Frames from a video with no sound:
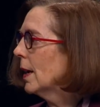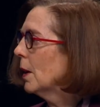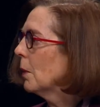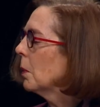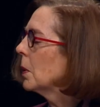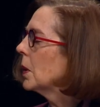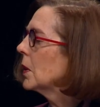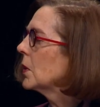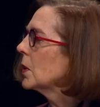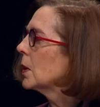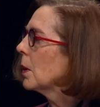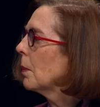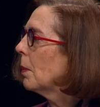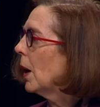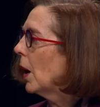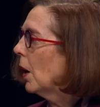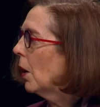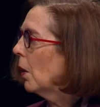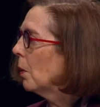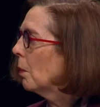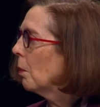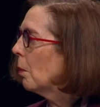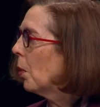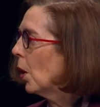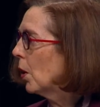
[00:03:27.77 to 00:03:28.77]
it was
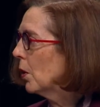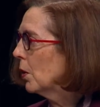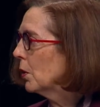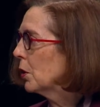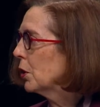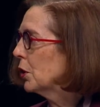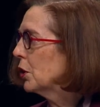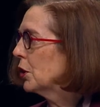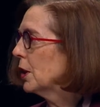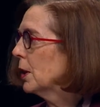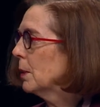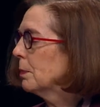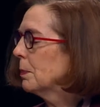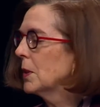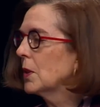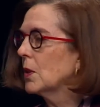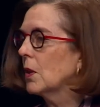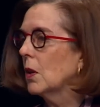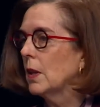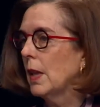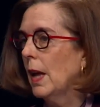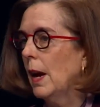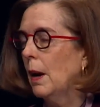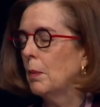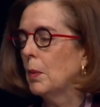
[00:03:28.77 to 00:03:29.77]
about partnerships,
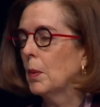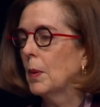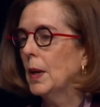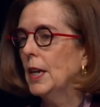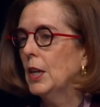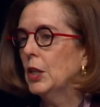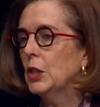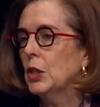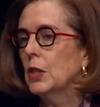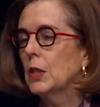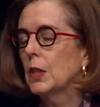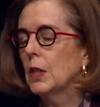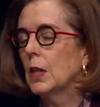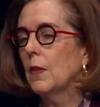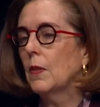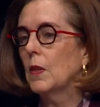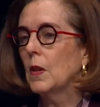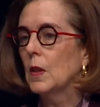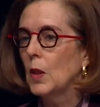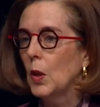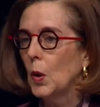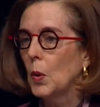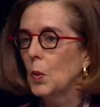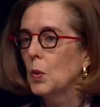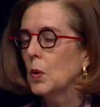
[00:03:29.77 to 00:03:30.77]
collaboration at
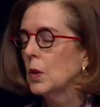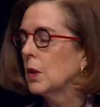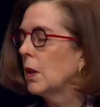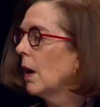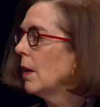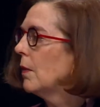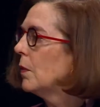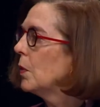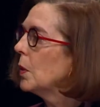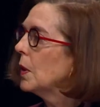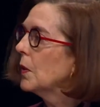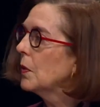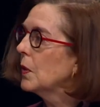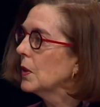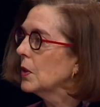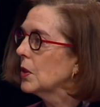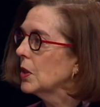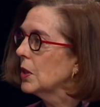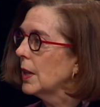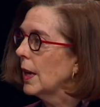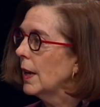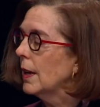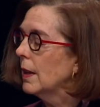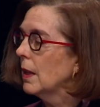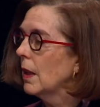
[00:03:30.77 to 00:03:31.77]
the local level, at the
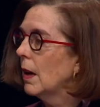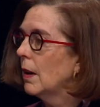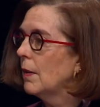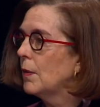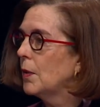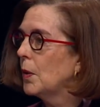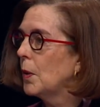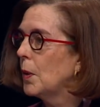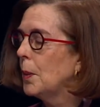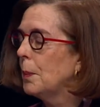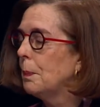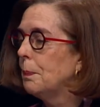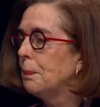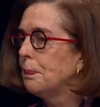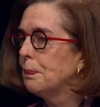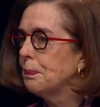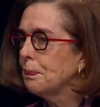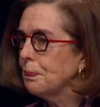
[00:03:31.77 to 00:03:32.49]
state level.